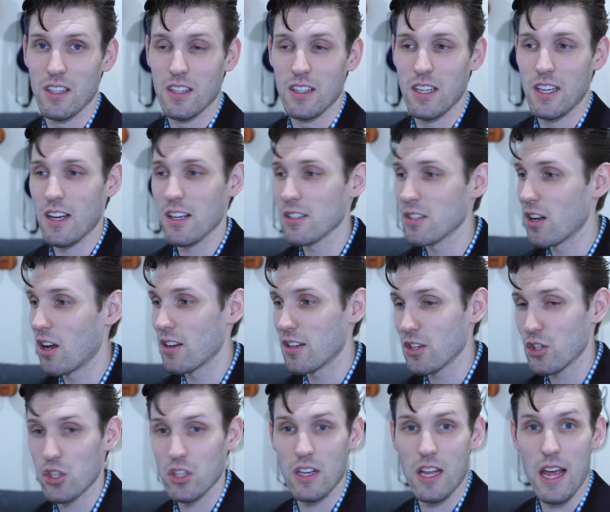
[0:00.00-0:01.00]
He doesn't
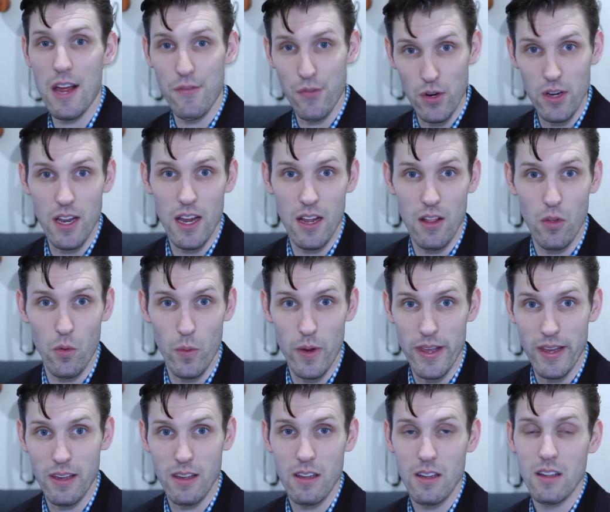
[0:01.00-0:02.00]
audition every day of the
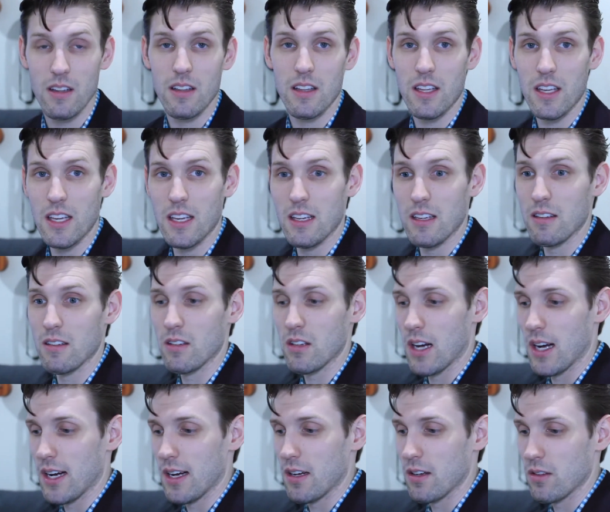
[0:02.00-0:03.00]
week, he
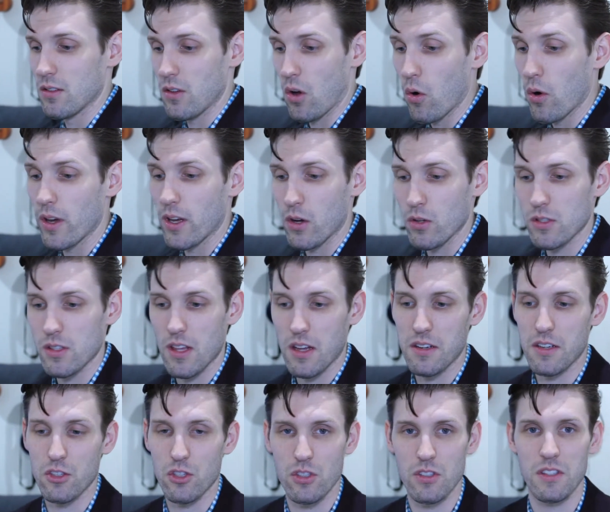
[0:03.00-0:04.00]
uh, only goes to the
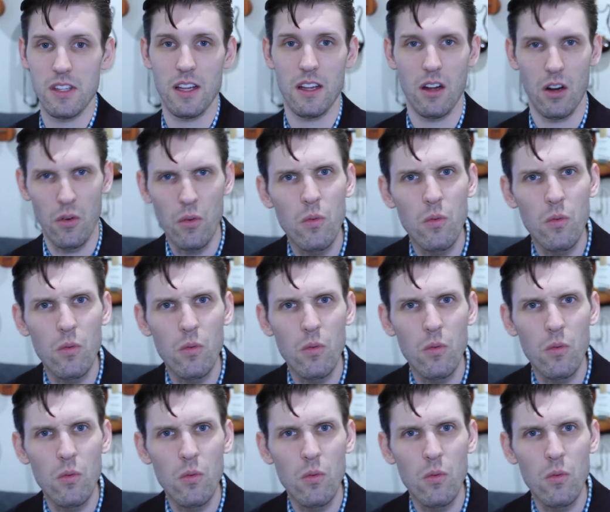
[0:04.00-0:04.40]
auditions that